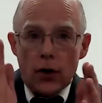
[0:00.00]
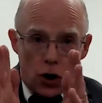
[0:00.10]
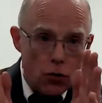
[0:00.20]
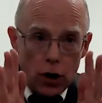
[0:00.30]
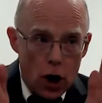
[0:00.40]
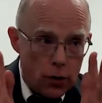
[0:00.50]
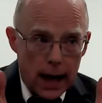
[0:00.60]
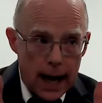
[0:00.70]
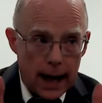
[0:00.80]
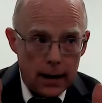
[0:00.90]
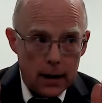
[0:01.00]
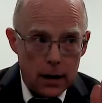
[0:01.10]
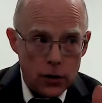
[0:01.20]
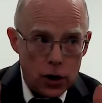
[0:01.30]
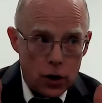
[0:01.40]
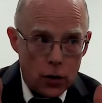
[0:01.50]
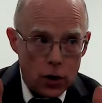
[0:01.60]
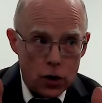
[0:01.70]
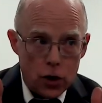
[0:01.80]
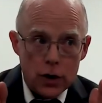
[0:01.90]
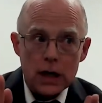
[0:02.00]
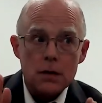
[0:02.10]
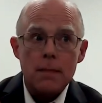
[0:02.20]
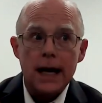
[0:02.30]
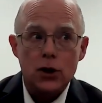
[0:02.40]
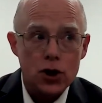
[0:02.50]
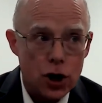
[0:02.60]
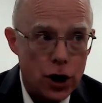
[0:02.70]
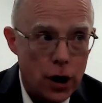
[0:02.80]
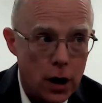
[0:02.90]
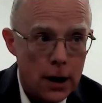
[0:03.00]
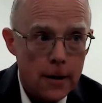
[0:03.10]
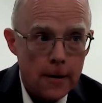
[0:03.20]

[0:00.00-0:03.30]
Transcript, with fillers: you locate, you know, you need to make sure